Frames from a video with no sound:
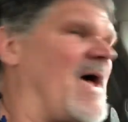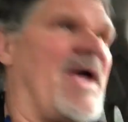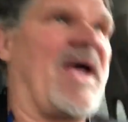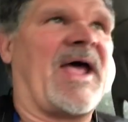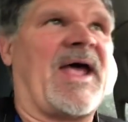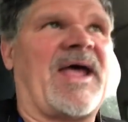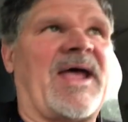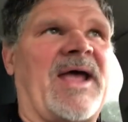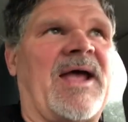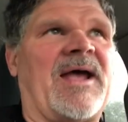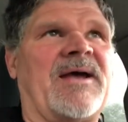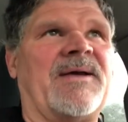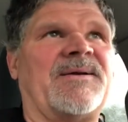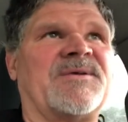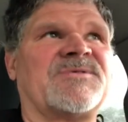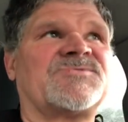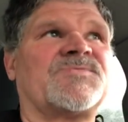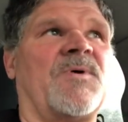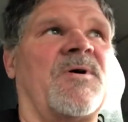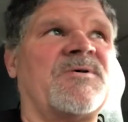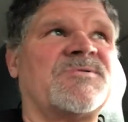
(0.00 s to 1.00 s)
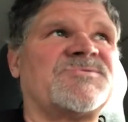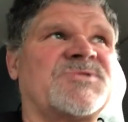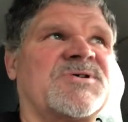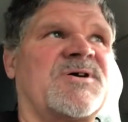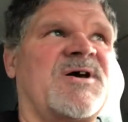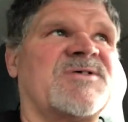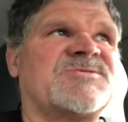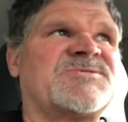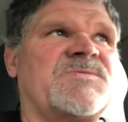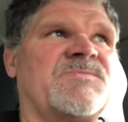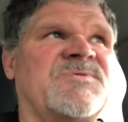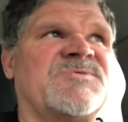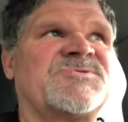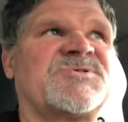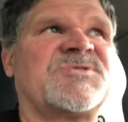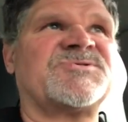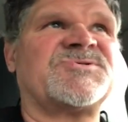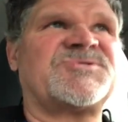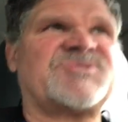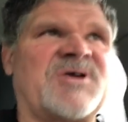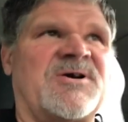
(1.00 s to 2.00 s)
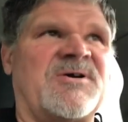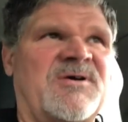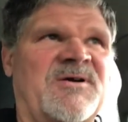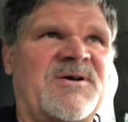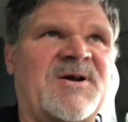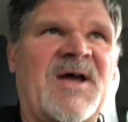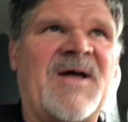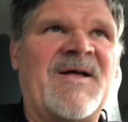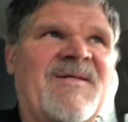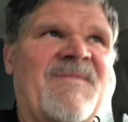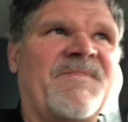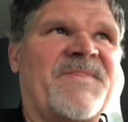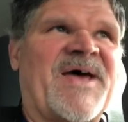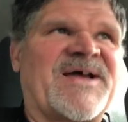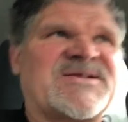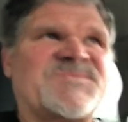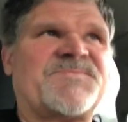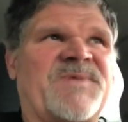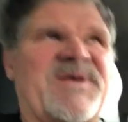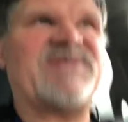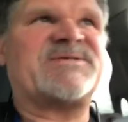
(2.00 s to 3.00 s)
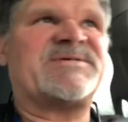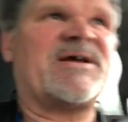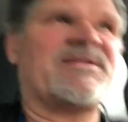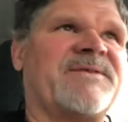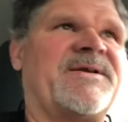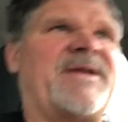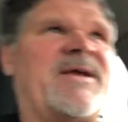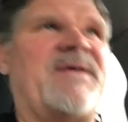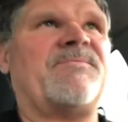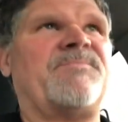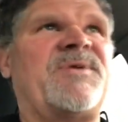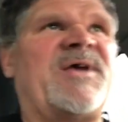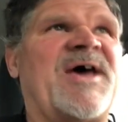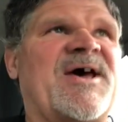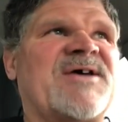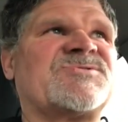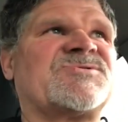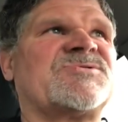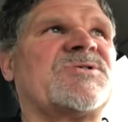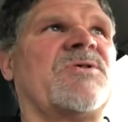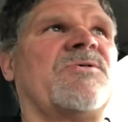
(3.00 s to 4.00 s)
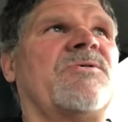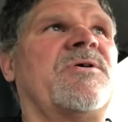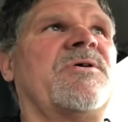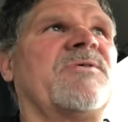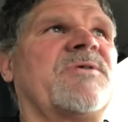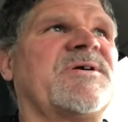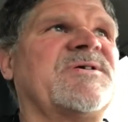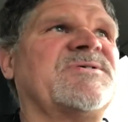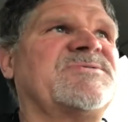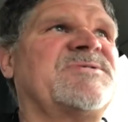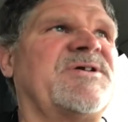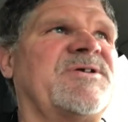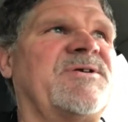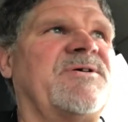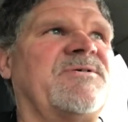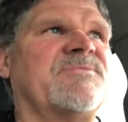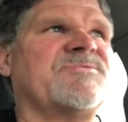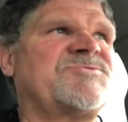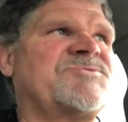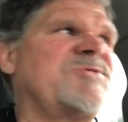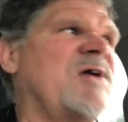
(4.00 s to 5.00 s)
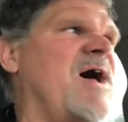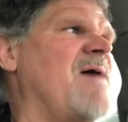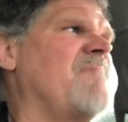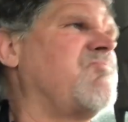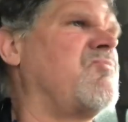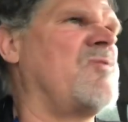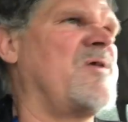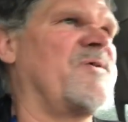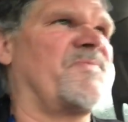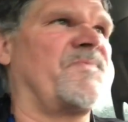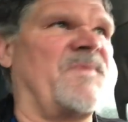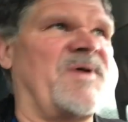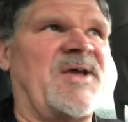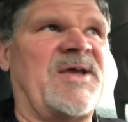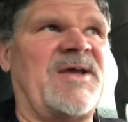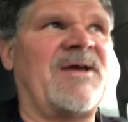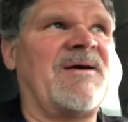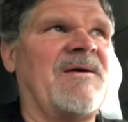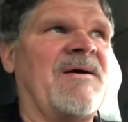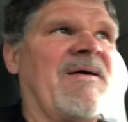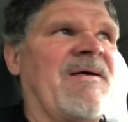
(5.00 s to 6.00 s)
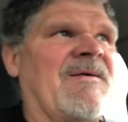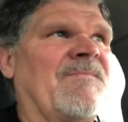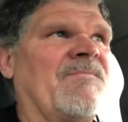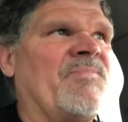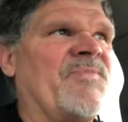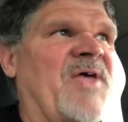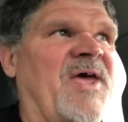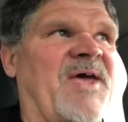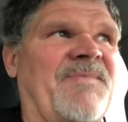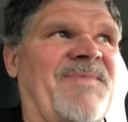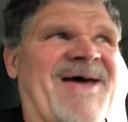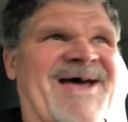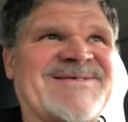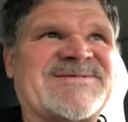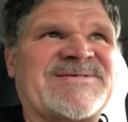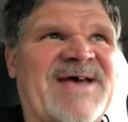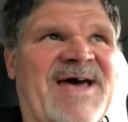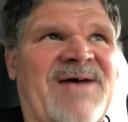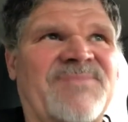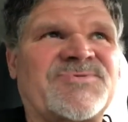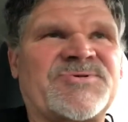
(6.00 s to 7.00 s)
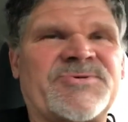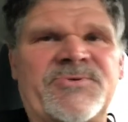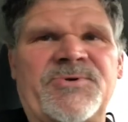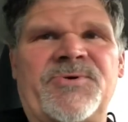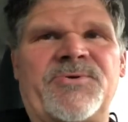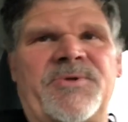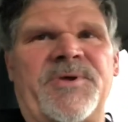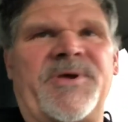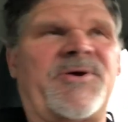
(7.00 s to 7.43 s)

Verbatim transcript: And as far as the customer's concerned, that's me telling him yes, so he'll continue to shop with me. And that's absolutely